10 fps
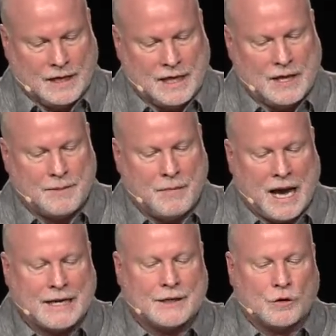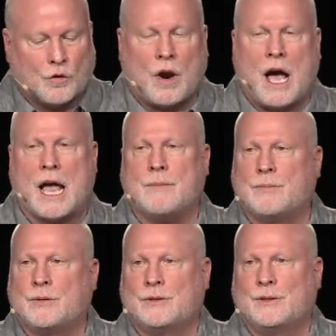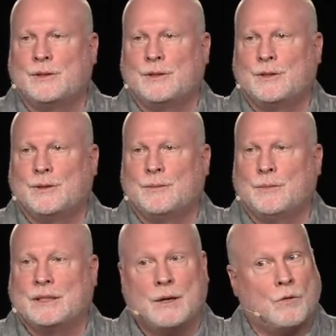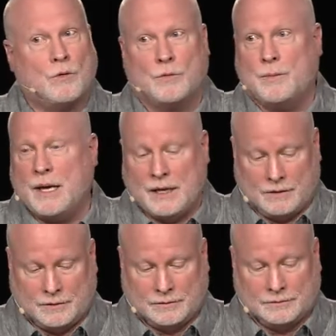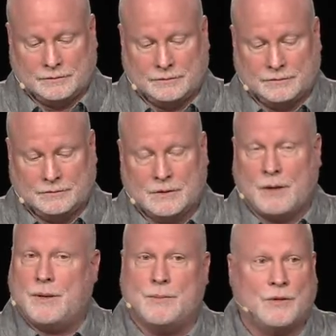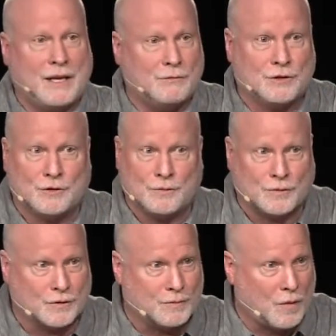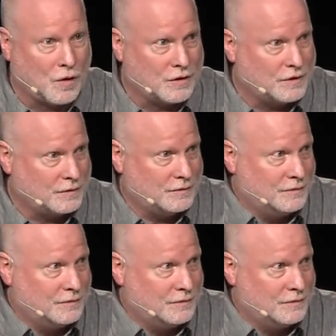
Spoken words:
And they might gripe, but they won't rebel. People, that was super smart.